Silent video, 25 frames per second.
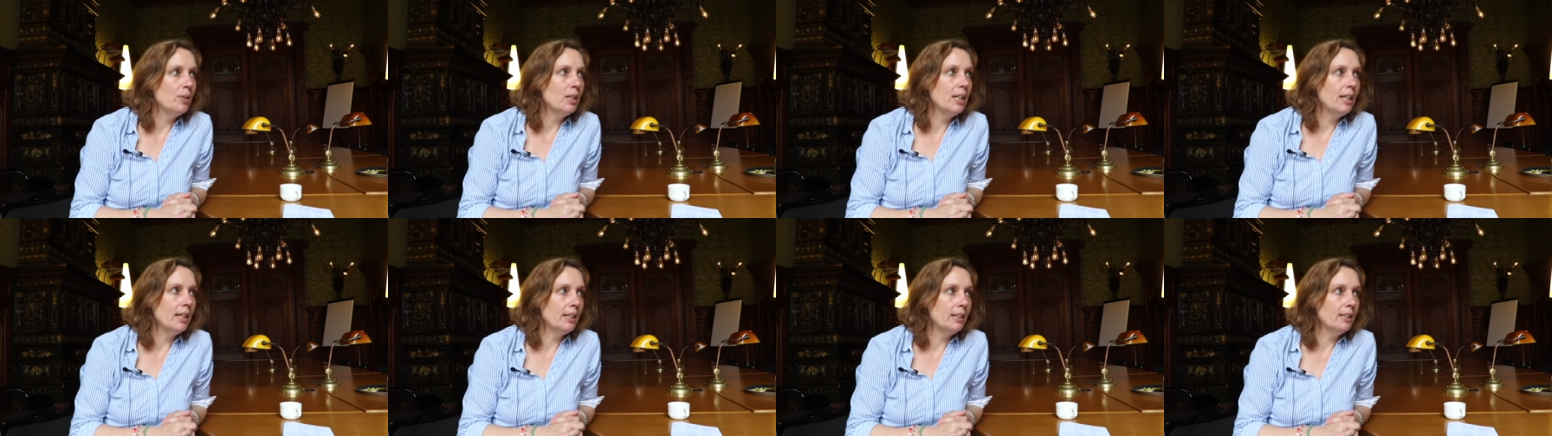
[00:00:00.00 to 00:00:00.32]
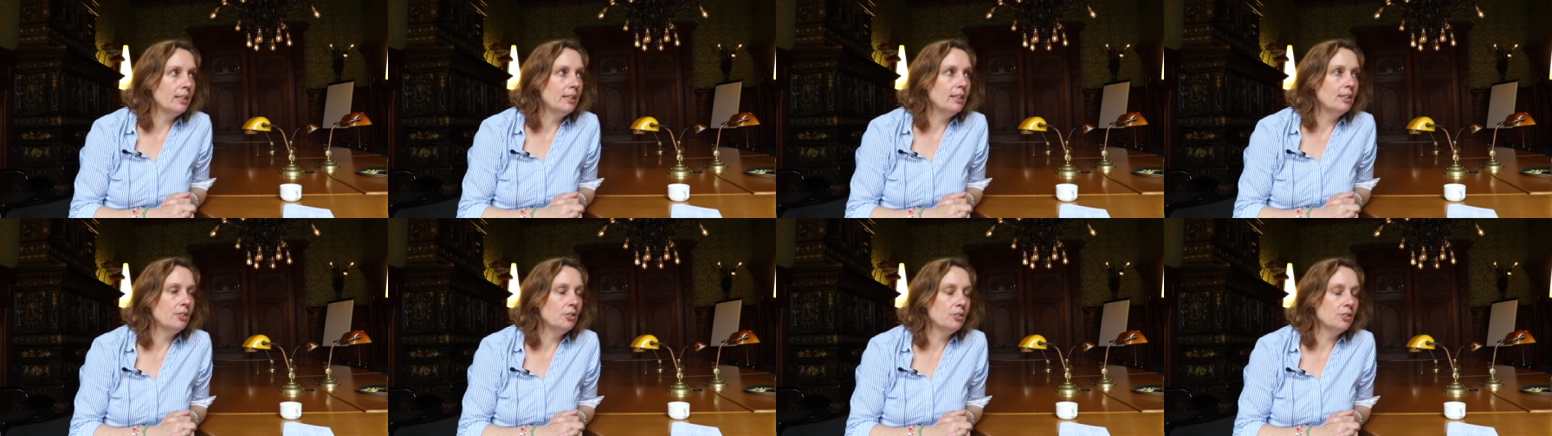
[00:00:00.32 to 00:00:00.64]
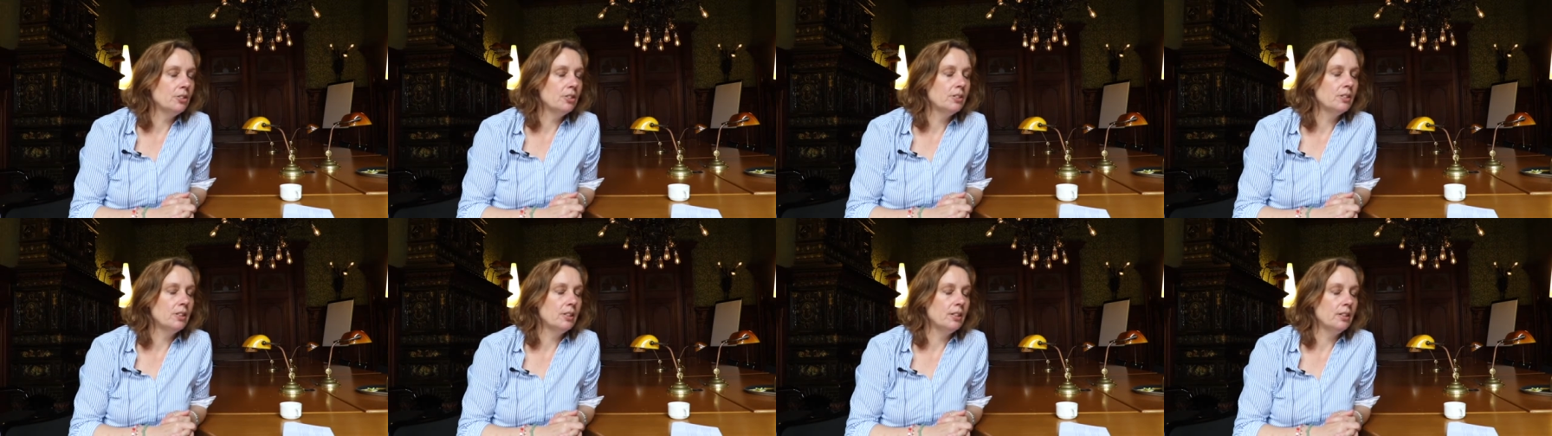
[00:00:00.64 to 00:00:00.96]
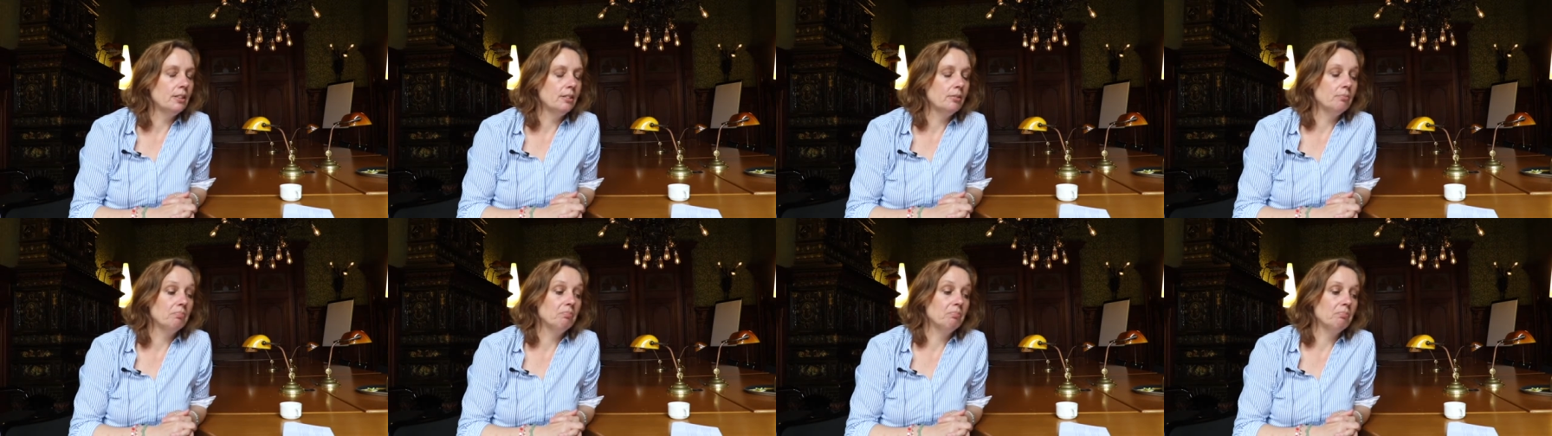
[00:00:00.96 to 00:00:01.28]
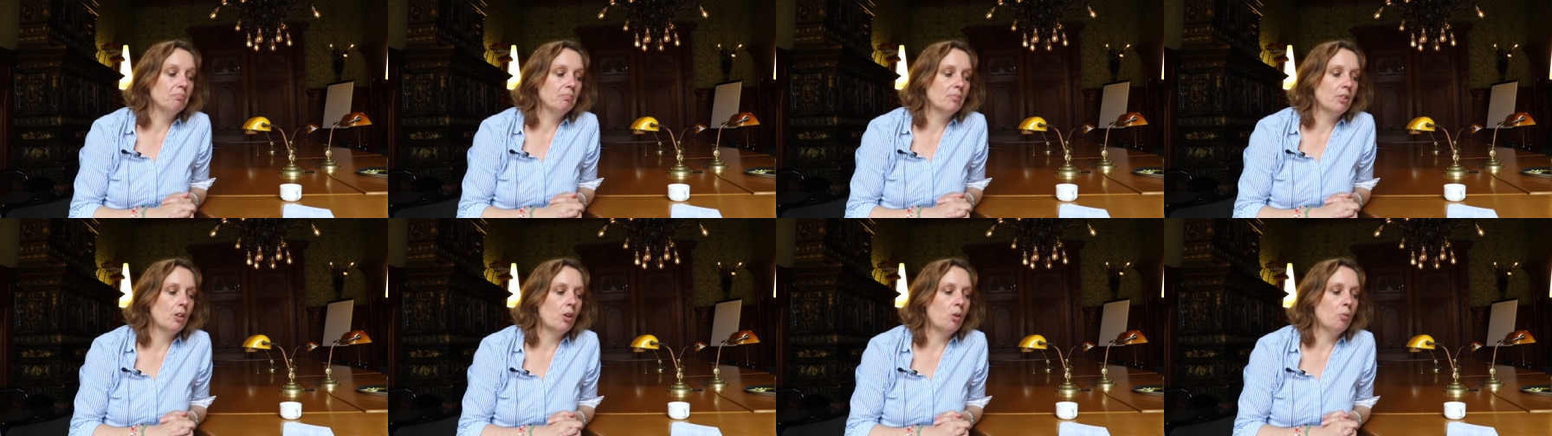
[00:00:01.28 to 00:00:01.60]
we had an interesting
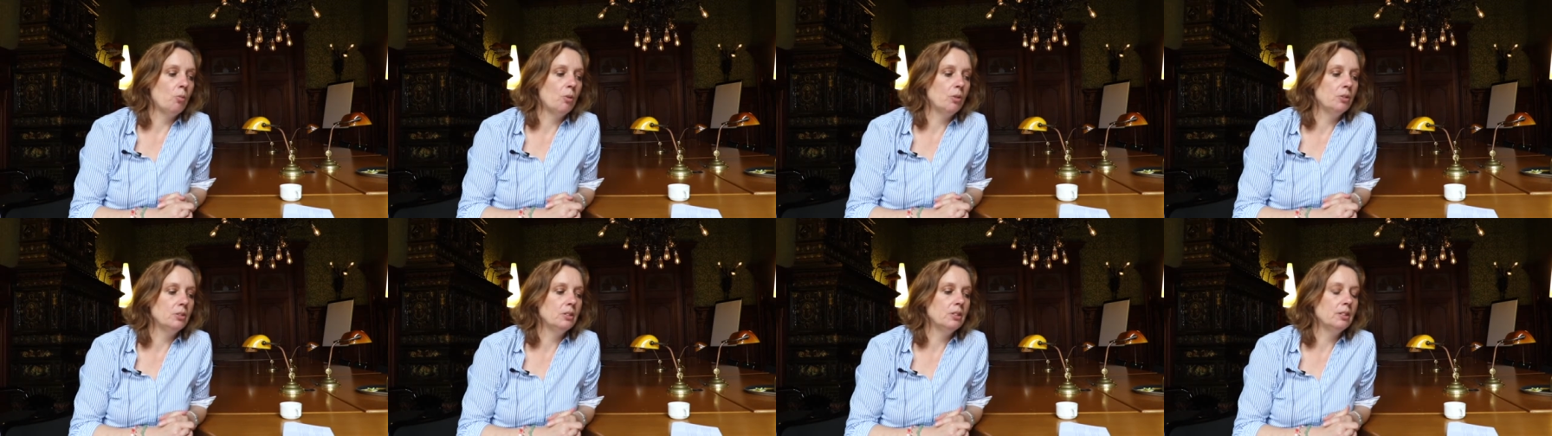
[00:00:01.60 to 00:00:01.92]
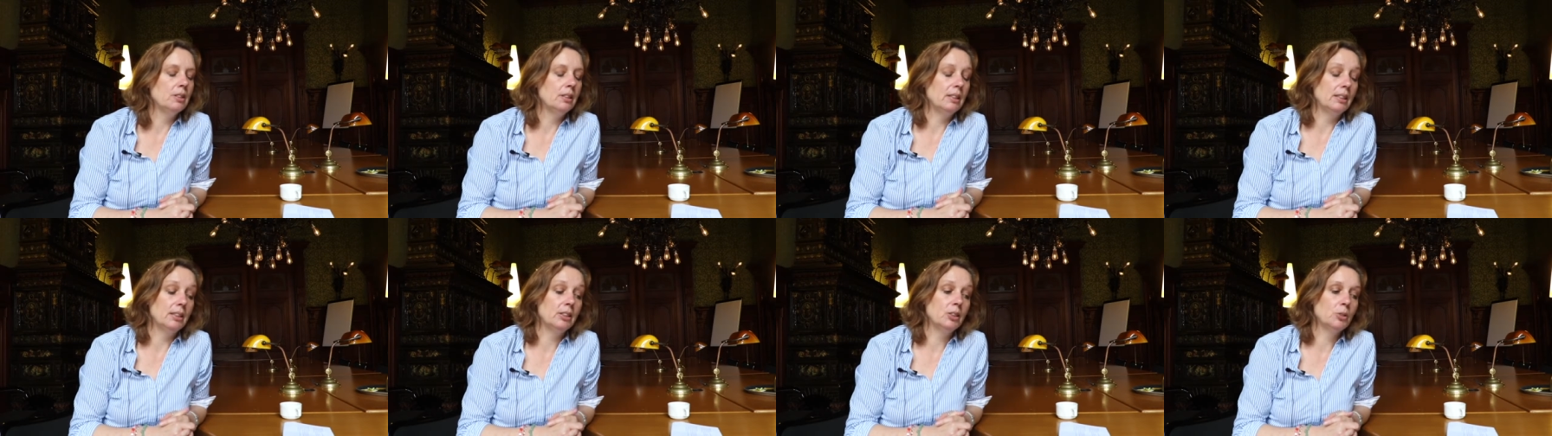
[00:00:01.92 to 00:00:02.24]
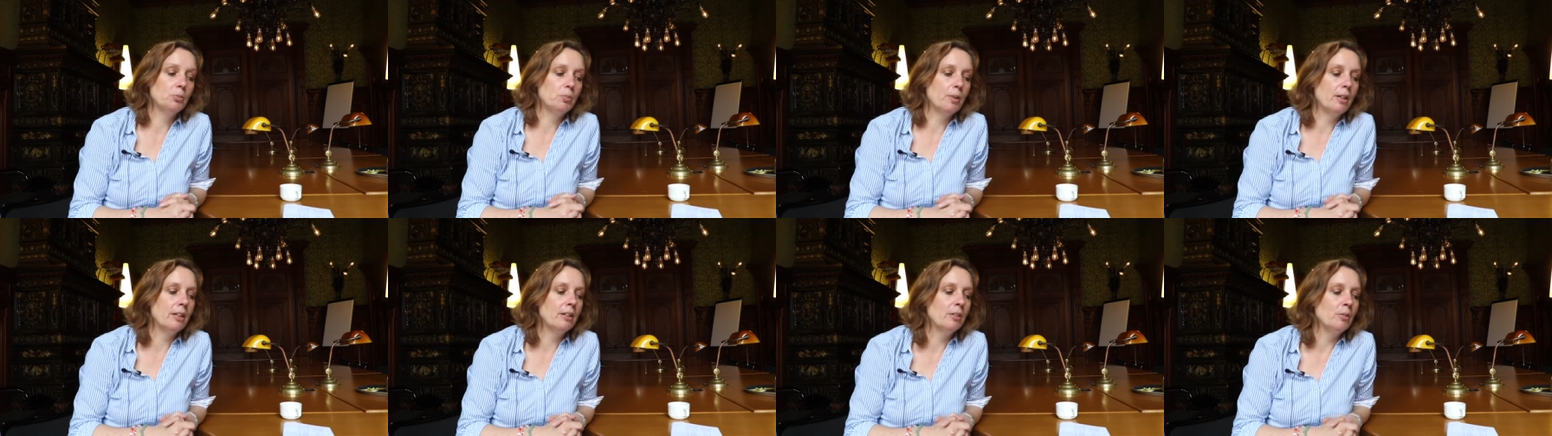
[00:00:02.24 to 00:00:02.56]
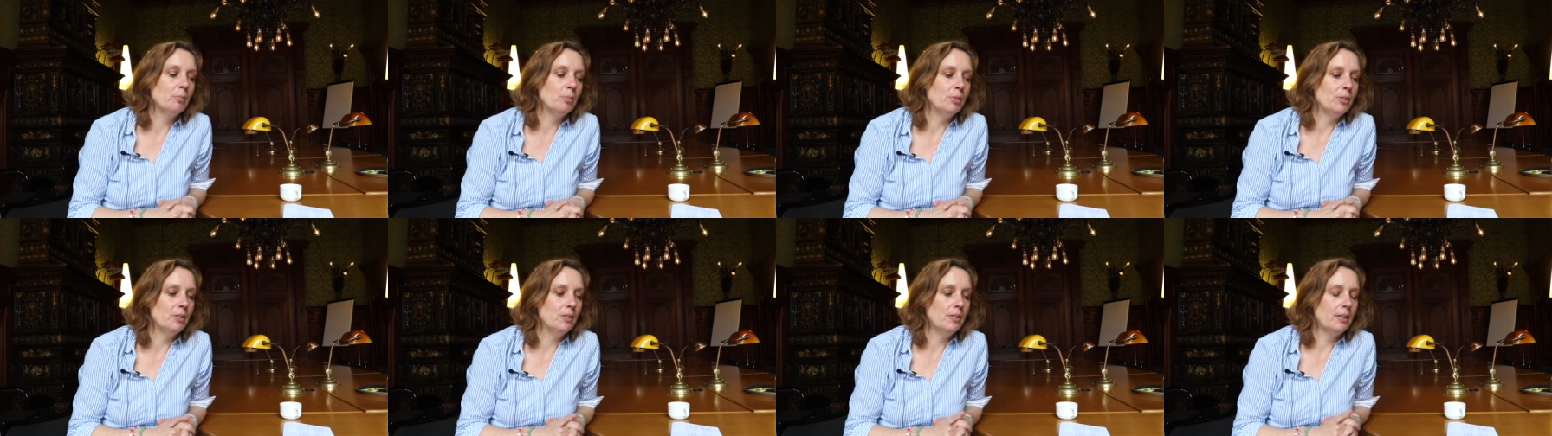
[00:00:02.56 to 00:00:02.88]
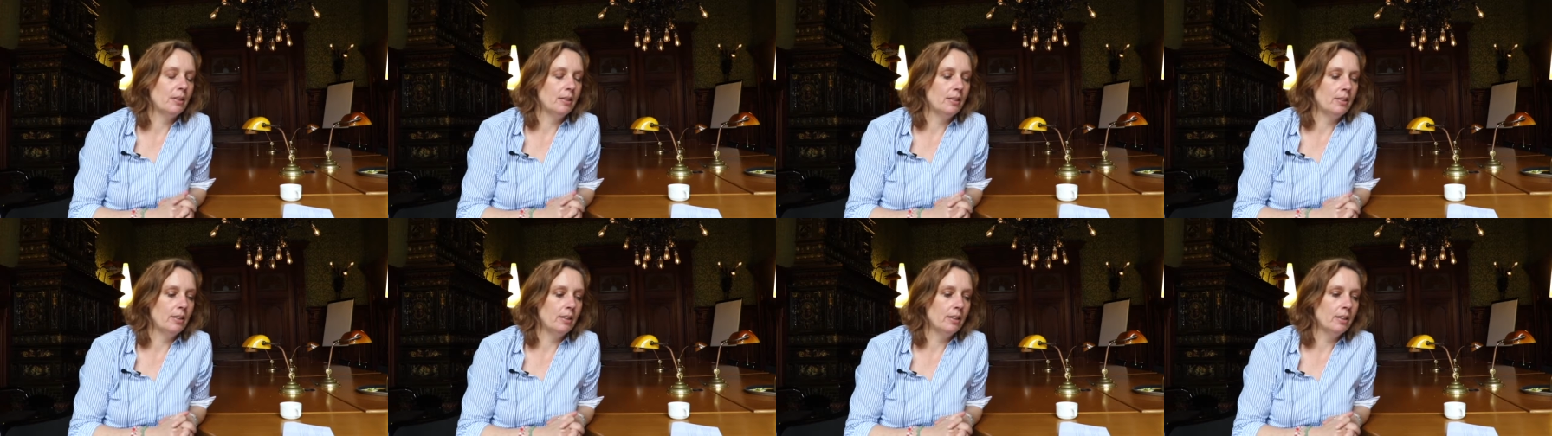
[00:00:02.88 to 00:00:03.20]
almost an experiment
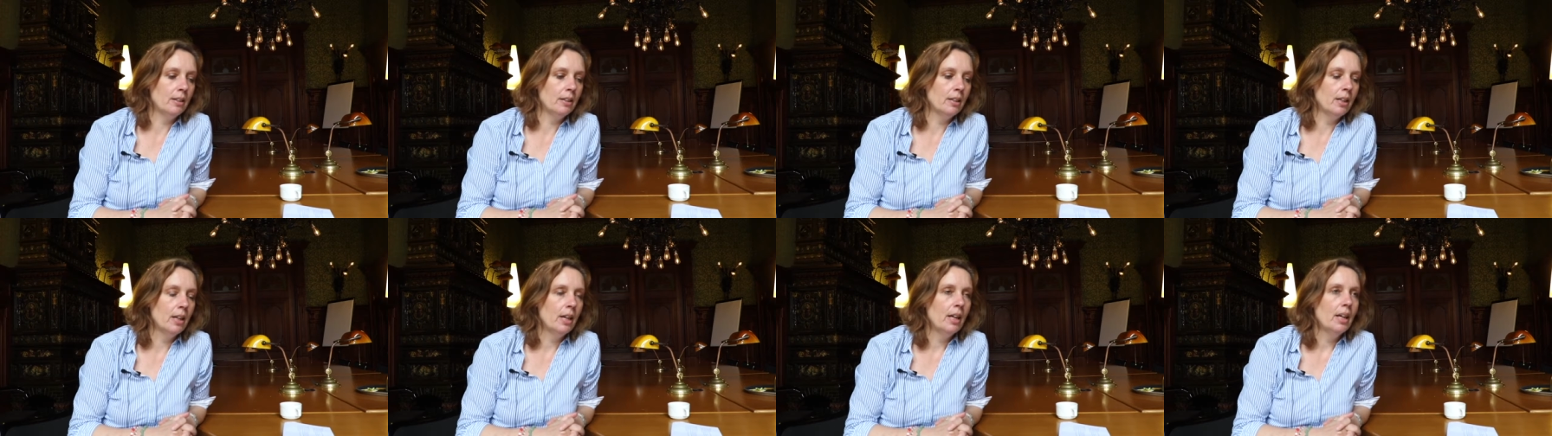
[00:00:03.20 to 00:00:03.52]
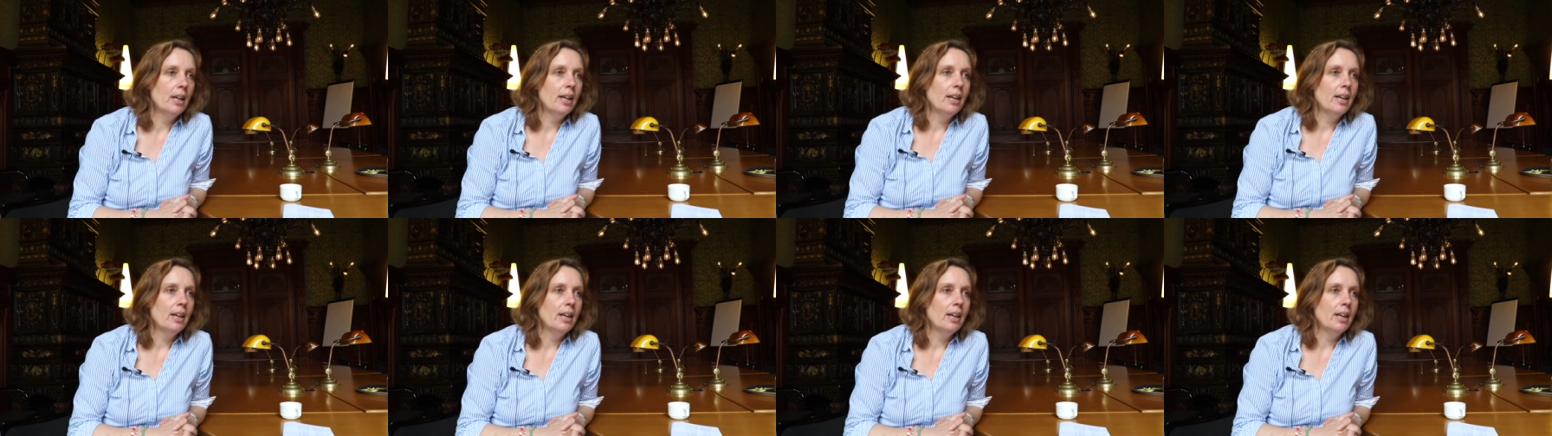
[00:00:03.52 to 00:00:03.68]
I think